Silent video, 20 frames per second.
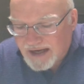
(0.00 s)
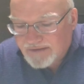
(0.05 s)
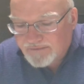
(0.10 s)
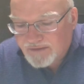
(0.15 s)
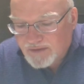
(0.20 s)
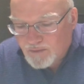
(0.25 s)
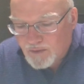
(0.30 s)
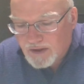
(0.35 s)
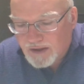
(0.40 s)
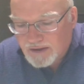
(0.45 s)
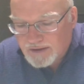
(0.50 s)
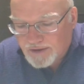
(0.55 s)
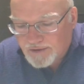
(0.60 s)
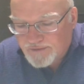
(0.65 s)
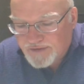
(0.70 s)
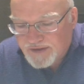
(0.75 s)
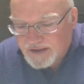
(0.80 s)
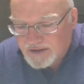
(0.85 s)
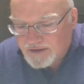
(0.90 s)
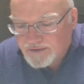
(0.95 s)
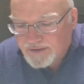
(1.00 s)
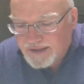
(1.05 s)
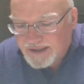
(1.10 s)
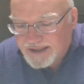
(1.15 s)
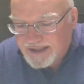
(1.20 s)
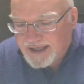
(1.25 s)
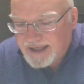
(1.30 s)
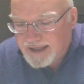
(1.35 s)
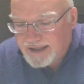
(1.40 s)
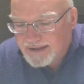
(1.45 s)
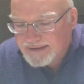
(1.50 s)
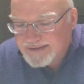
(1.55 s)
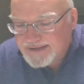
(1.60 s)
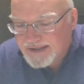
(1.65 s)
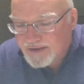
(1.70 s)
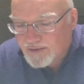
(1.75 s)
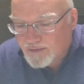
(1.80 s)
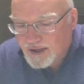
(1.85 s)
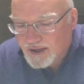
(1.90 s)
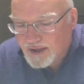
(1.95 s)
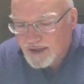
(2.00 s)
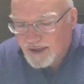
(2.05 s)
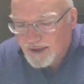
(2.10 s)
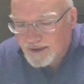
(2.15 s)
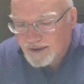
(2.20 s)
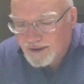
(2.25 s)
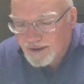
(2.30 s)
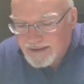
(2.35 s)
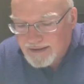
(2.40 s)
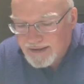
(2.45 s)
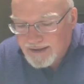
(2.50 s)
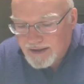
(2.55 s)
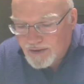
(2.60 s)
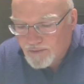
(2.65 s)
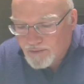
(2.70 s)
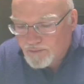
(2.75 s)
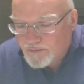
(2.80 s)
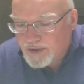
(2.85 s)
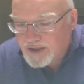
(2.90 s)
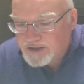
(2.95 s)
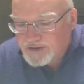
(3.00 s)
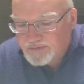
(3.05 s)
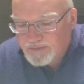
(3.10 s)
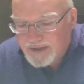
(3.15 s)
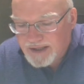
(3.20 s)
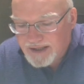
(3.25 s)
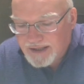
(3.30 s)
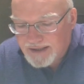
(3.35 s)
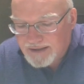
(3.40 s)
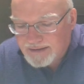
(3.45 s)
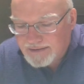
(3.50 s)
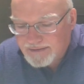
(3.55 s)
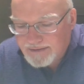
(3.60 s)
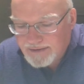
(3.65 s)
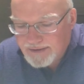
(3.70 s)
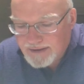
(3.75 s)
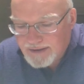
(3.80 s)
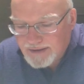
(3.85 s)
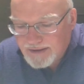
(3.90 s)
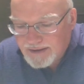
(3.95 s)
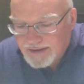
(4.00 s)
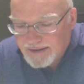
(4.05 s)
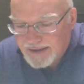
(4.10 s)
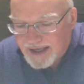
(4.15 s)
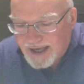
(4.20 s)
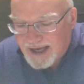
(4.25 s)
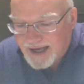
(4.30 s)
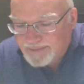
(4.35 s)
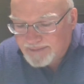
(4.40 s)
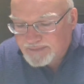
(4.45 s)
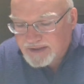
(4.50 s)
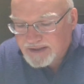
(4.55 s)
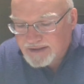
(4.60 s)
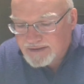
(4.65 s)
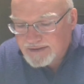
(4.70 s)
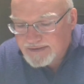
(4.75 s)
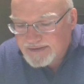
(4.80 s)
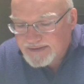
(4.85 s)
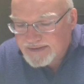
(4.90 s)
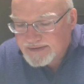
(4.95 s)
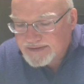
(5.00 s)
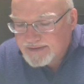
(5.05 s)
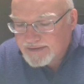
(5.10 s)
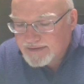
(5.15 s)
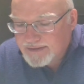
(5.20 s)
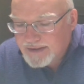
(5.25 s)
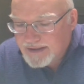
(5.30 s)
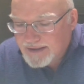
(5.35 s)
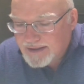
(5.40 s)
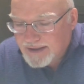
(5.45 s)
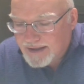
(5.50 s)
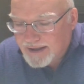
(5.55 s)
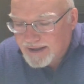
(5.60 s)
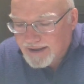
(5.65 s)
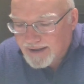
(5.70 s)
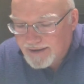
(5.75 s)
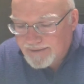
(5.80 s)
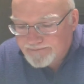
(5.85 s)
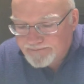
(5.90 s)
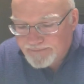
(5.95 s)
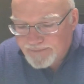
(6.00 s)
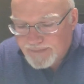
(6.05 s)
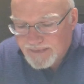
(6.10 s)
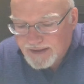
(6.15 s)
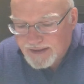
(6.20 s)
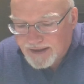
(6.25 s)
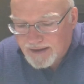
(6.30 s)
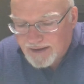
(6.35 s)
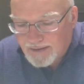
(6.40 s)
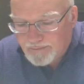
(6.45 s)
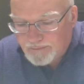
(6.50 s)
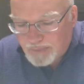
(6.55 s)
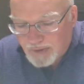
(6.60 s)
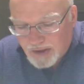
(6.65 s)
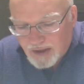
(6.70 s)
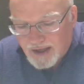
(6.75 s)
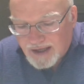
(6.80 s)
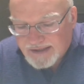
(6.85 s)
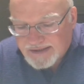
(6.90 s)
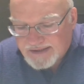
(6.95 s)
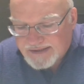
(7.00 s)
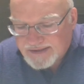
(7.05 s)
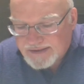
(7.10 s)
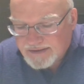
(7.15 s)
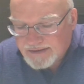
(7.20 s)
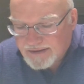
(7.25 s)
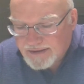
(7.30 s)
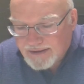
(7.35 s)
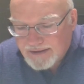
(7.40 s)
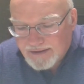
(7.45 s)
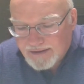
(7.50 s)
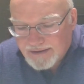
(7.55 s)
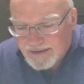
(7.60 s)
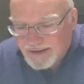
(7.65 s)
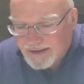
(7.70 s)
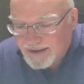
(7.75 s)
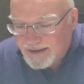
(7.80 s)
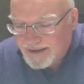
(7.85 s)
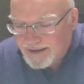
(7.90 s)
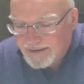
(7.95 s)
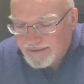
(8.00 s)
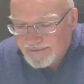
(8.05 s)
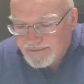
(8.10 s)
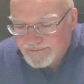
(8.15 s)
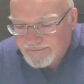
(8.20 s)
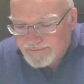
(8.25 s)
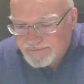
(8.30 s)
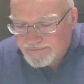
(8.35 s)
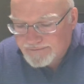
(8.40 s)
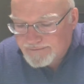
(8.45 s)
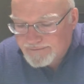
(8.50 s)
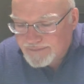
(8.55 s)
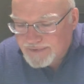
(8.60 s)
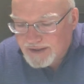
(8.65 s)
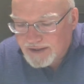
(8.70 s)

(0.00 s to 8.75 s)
everyone on earth, including kings and great men, rich men, captains, plus the